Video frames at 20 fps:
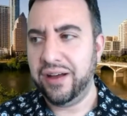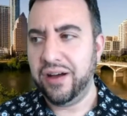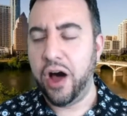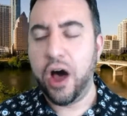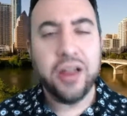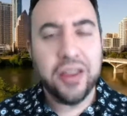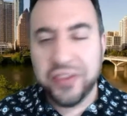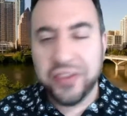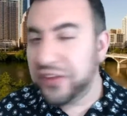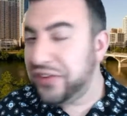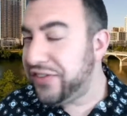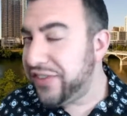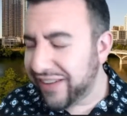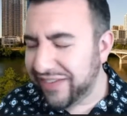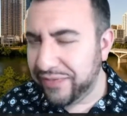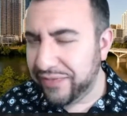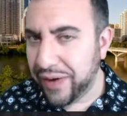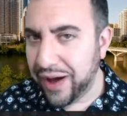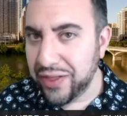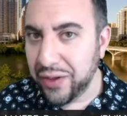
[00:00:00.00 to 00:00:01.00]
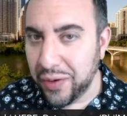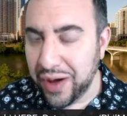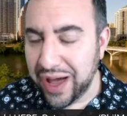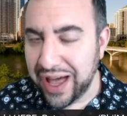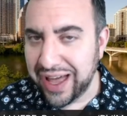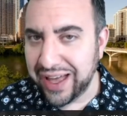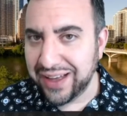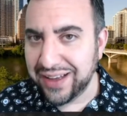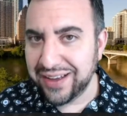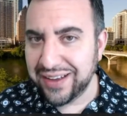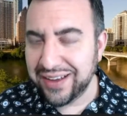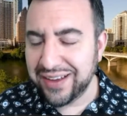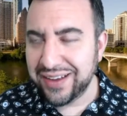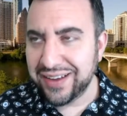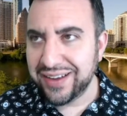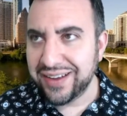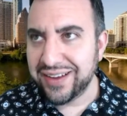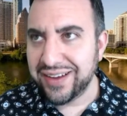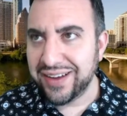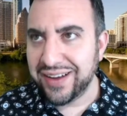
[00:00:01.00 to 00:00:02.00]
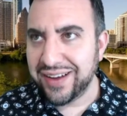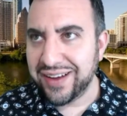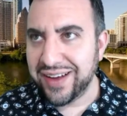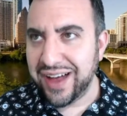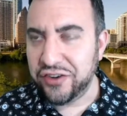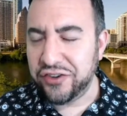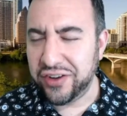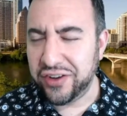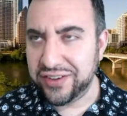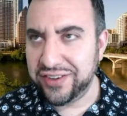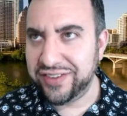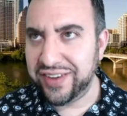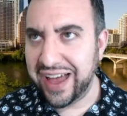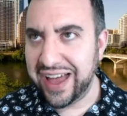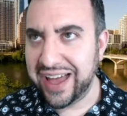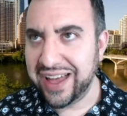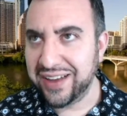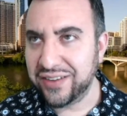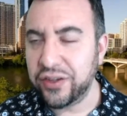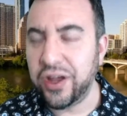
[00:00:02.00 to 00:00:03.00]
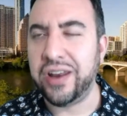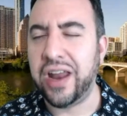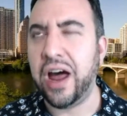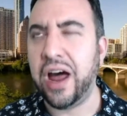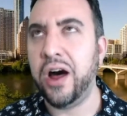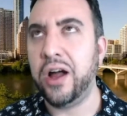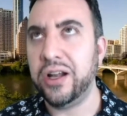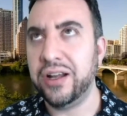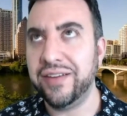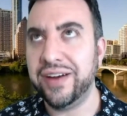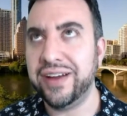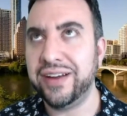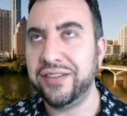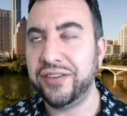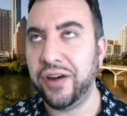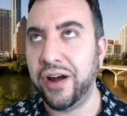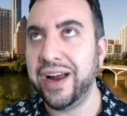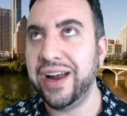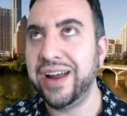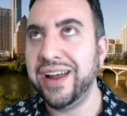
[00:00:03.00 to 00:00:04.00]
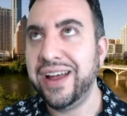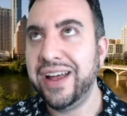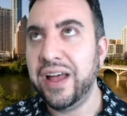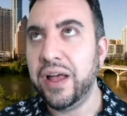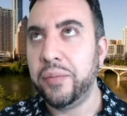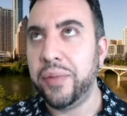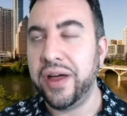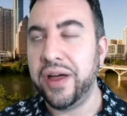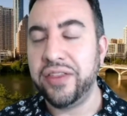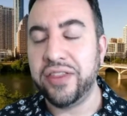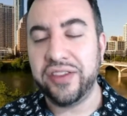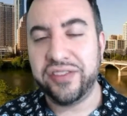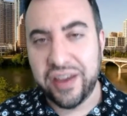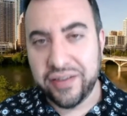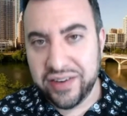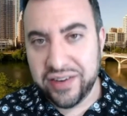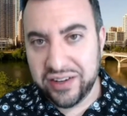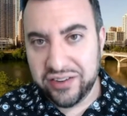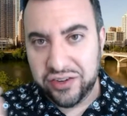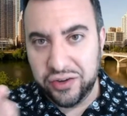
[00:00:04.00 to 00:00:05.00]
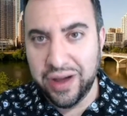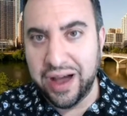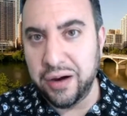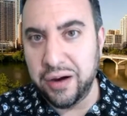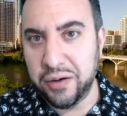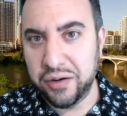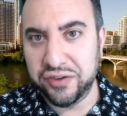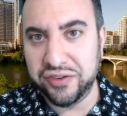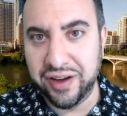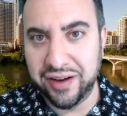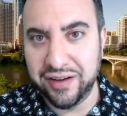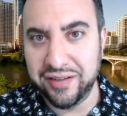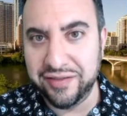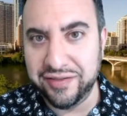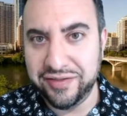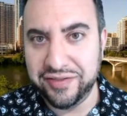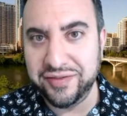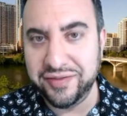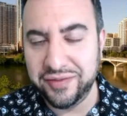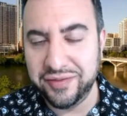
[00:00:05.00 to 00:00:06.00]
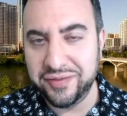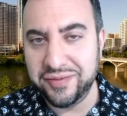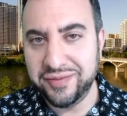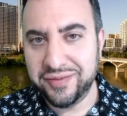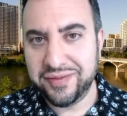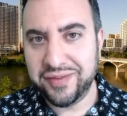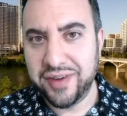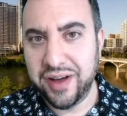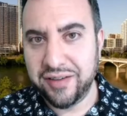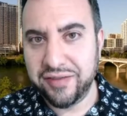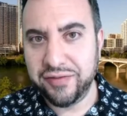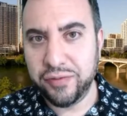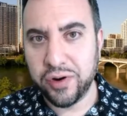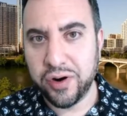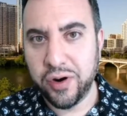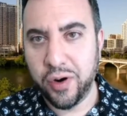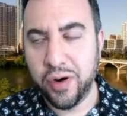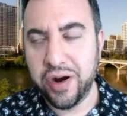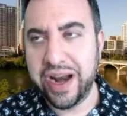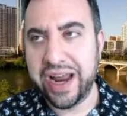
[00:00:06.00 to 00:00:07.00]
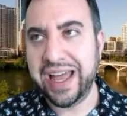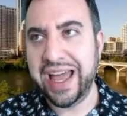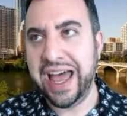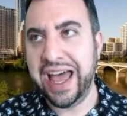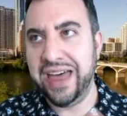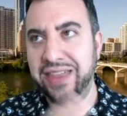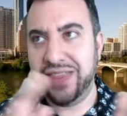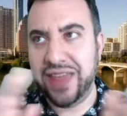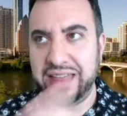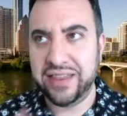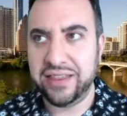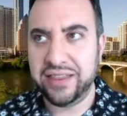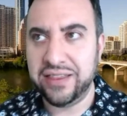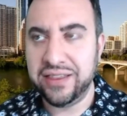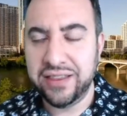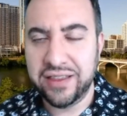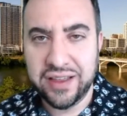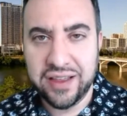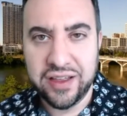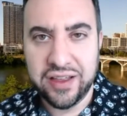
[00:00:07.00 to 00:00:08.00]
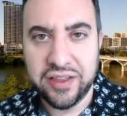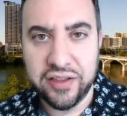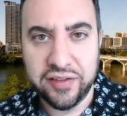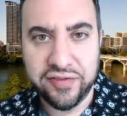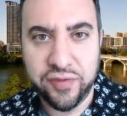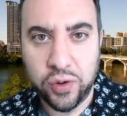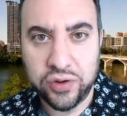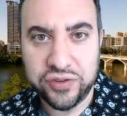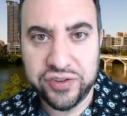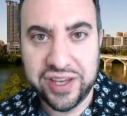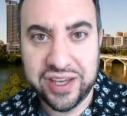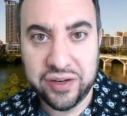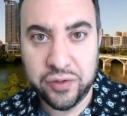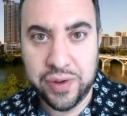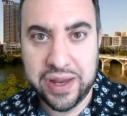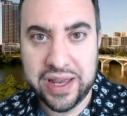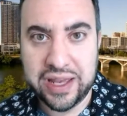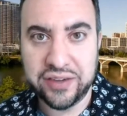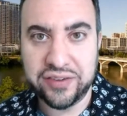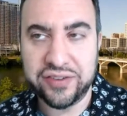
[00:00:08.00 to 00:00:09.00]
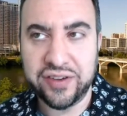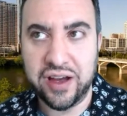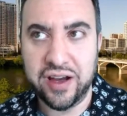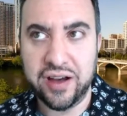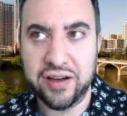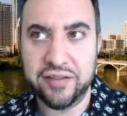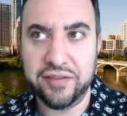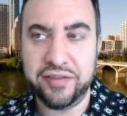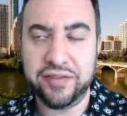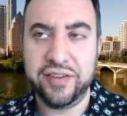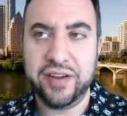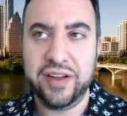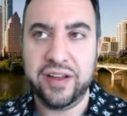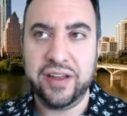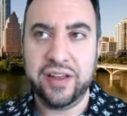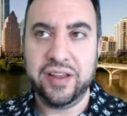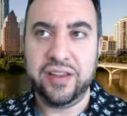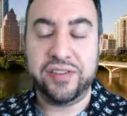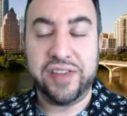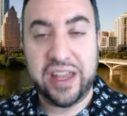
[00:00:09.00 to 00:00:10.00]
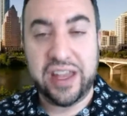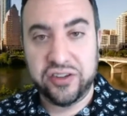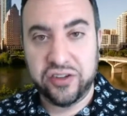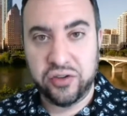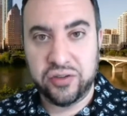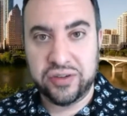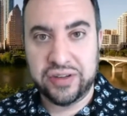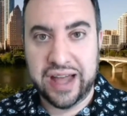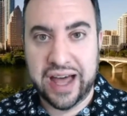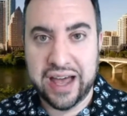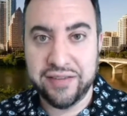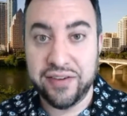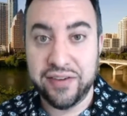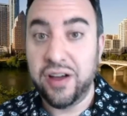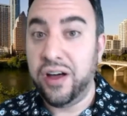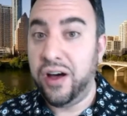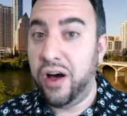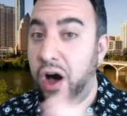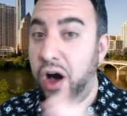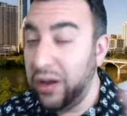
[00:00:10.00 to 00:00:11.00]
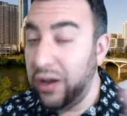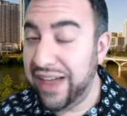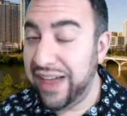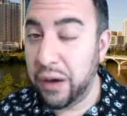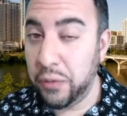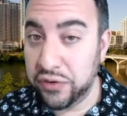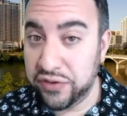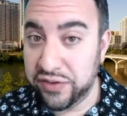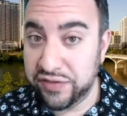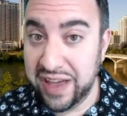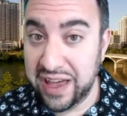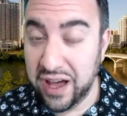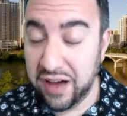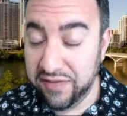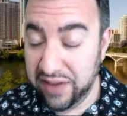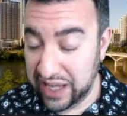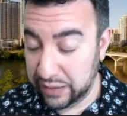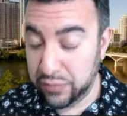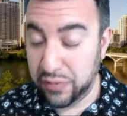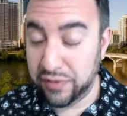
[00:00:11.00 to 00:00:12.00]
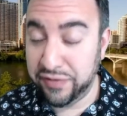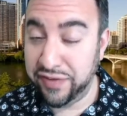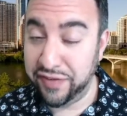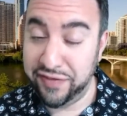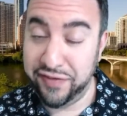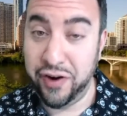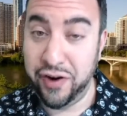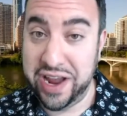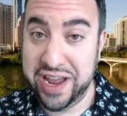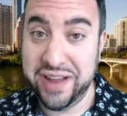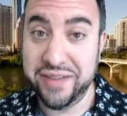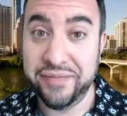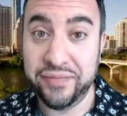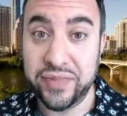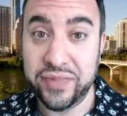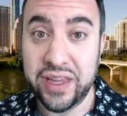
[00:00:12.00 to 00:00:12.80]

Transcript: All of this stuff, by the way, I should say, no, not all of it, sorry, but the 72 hours of recording and then the 14 weeks of Stay Tuned Live, all of that was available for free.